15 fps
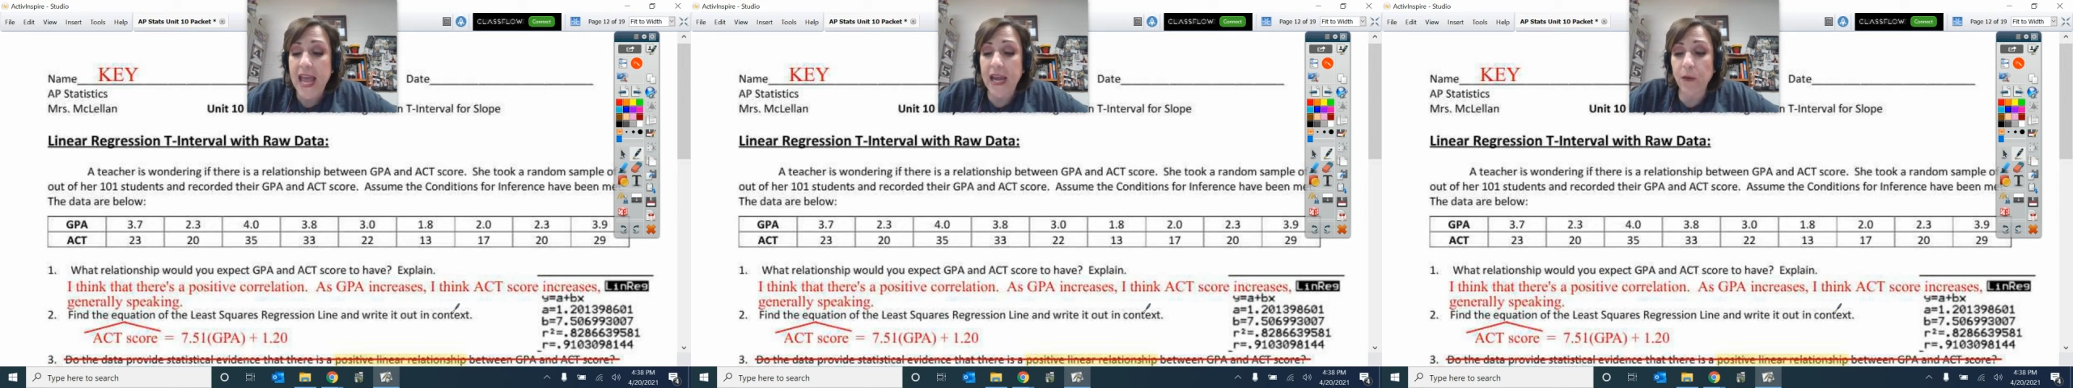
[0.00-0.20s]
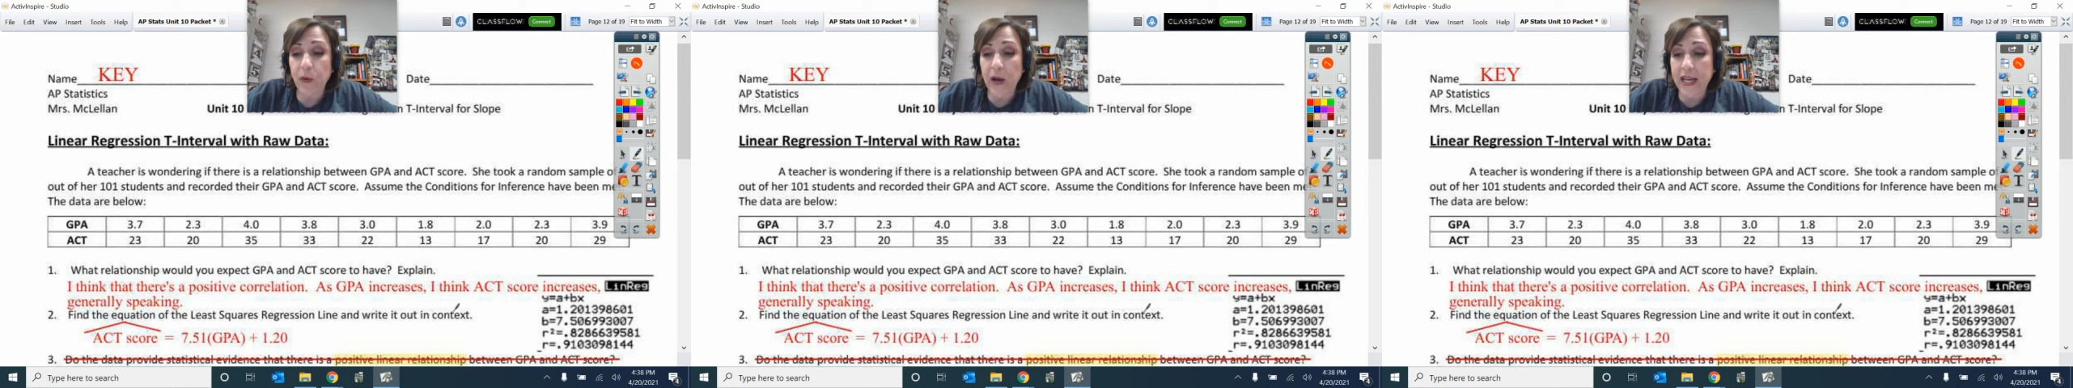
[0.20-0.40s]

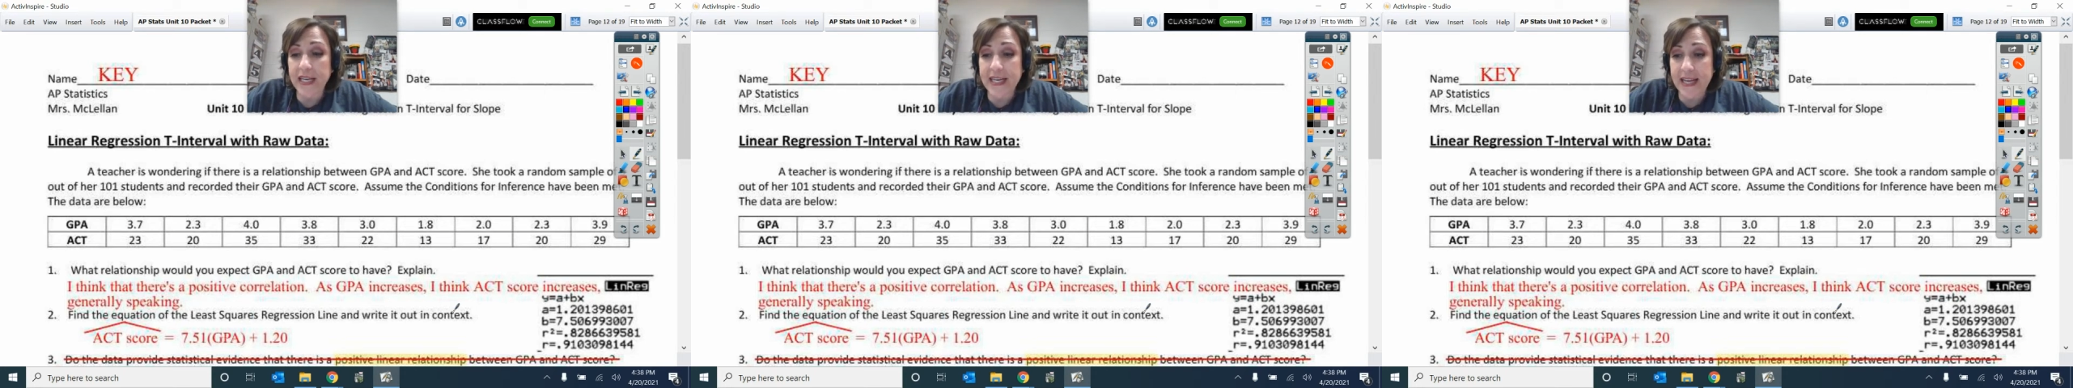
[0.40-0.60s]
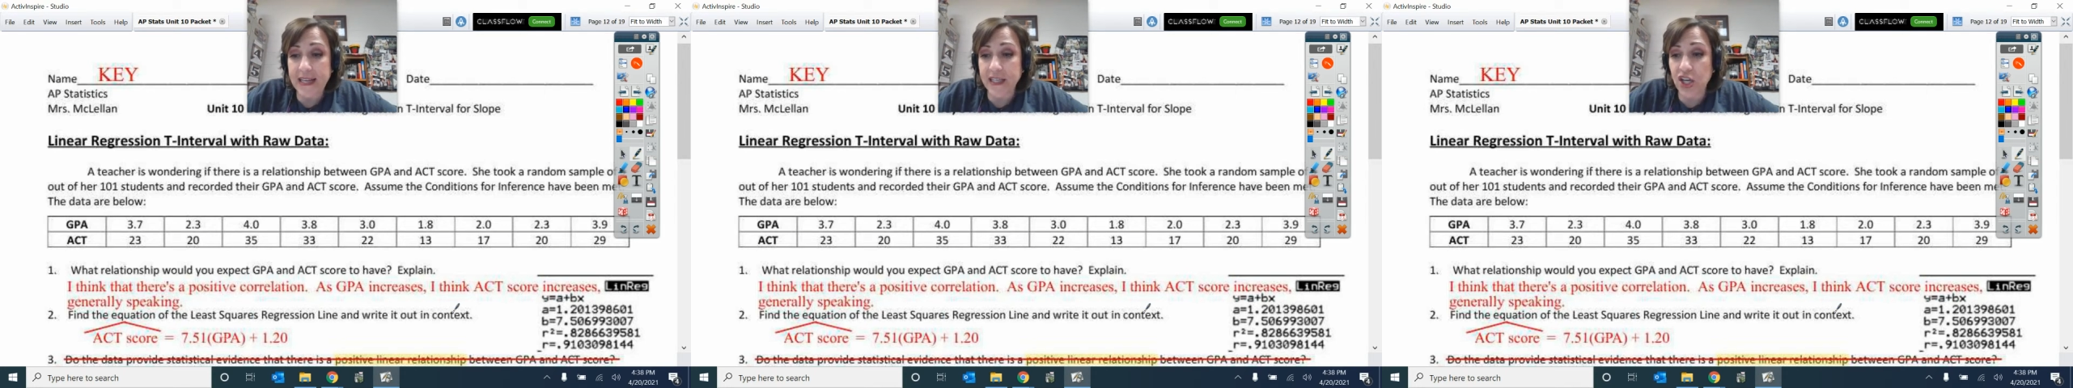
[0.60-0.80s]
and write
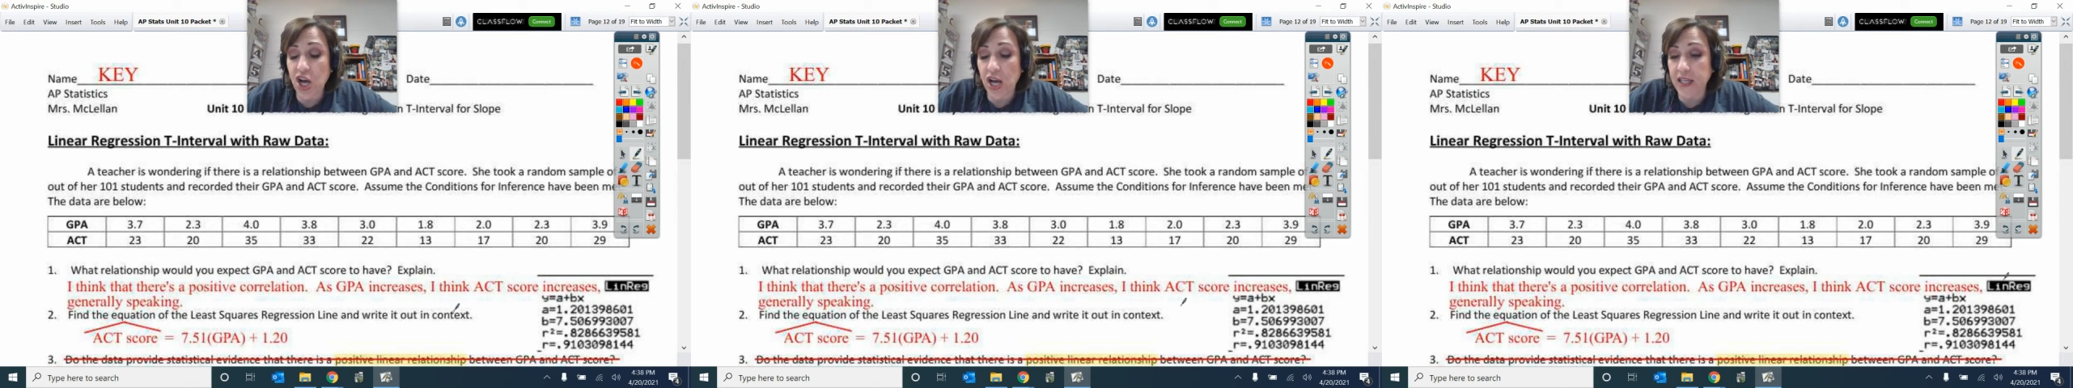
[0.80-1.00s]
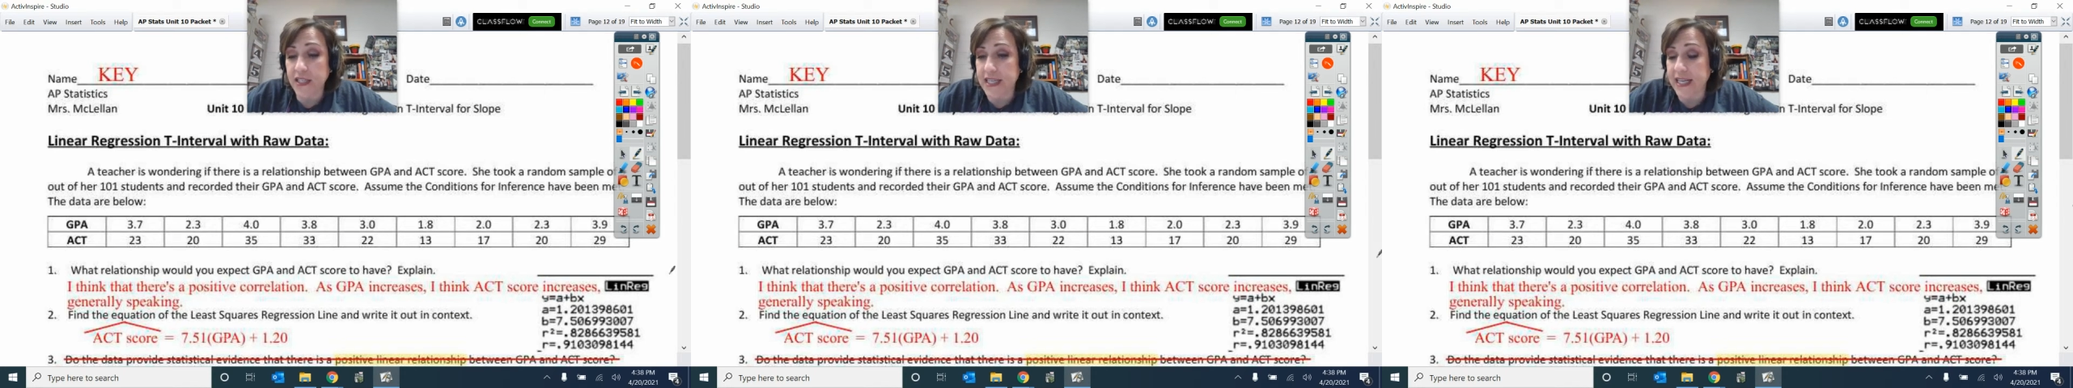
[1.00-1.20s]
it out in
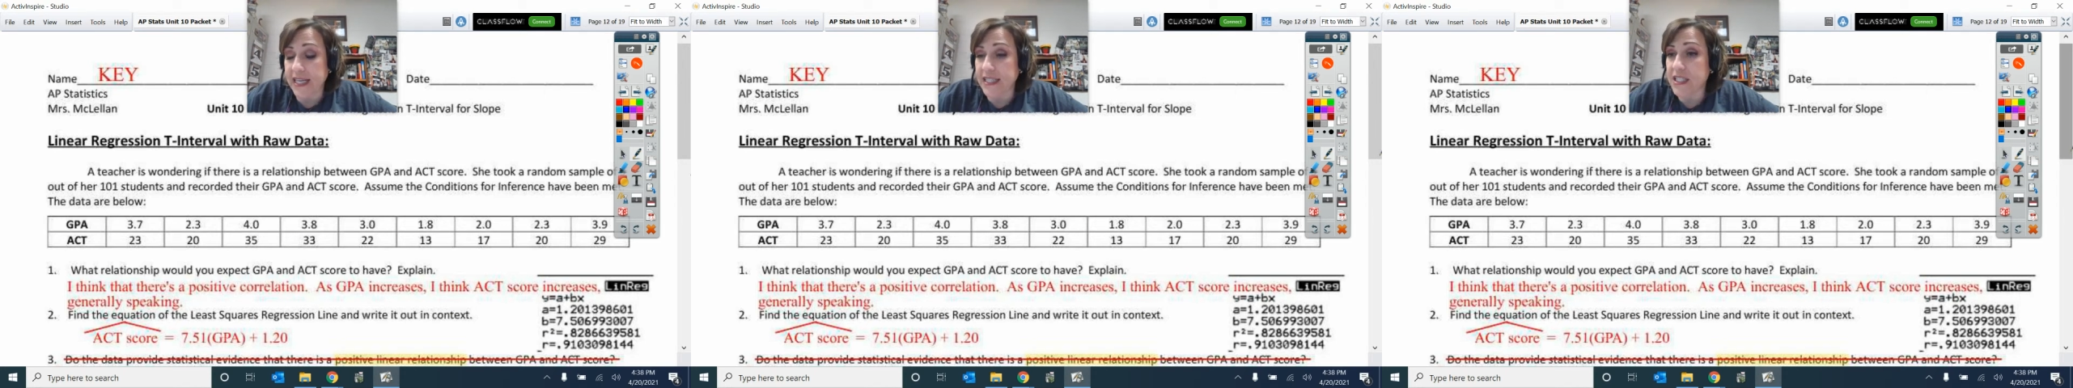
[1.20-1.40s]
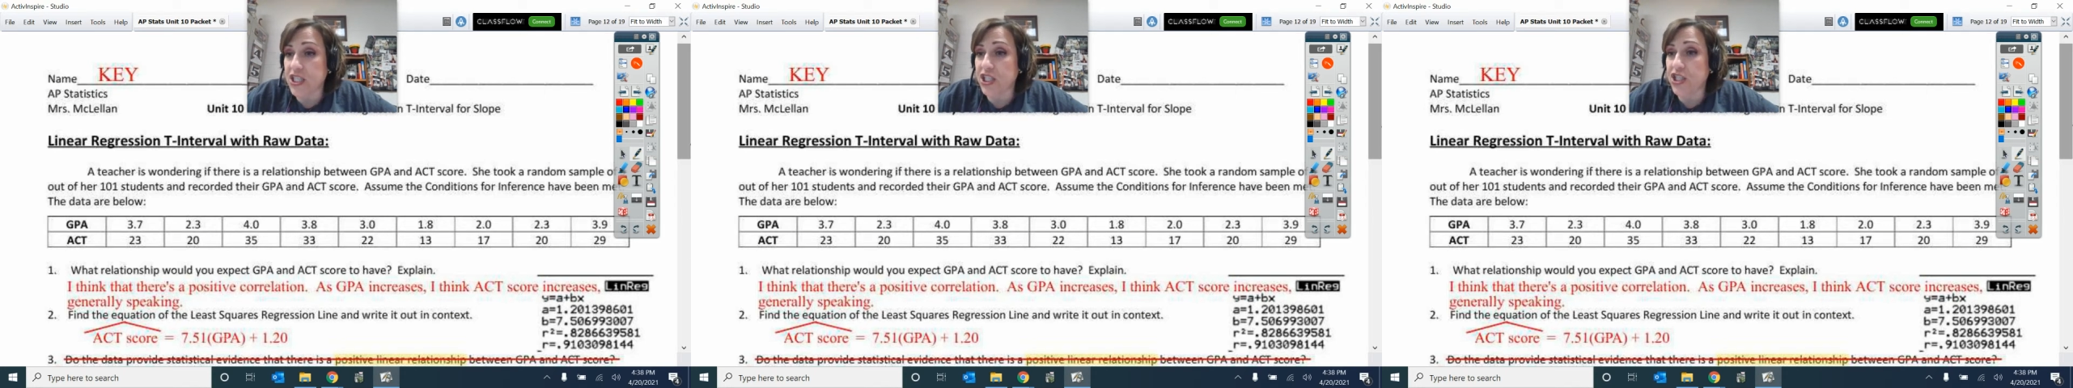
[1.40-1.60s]

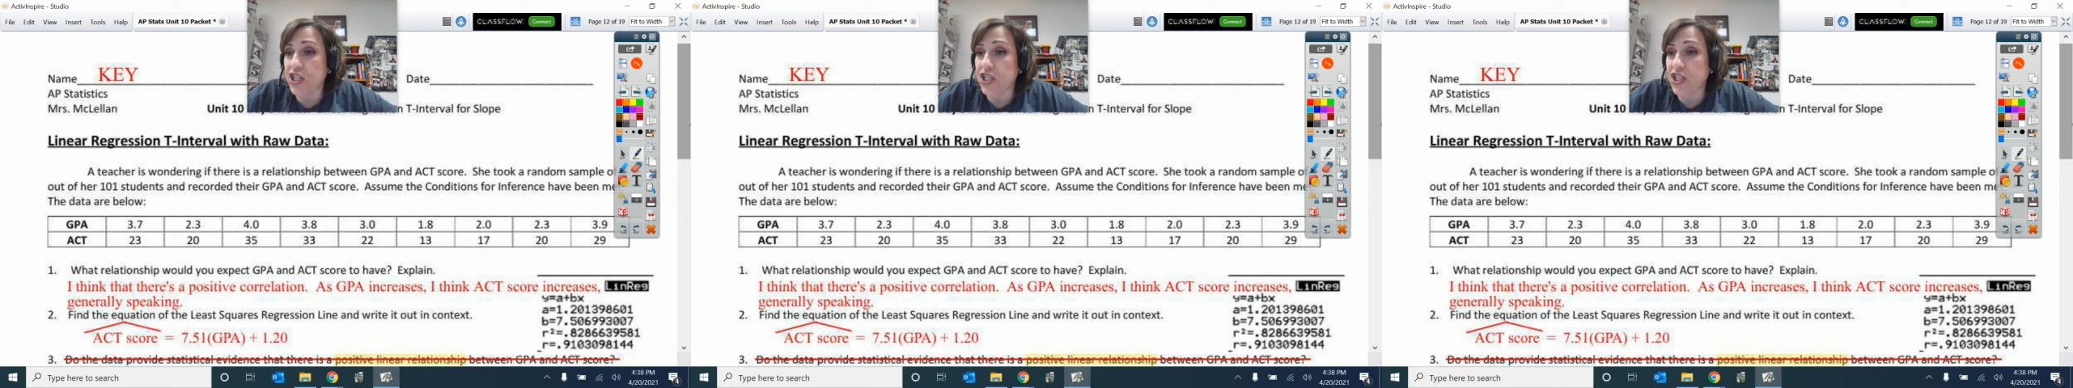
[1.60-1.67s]
context.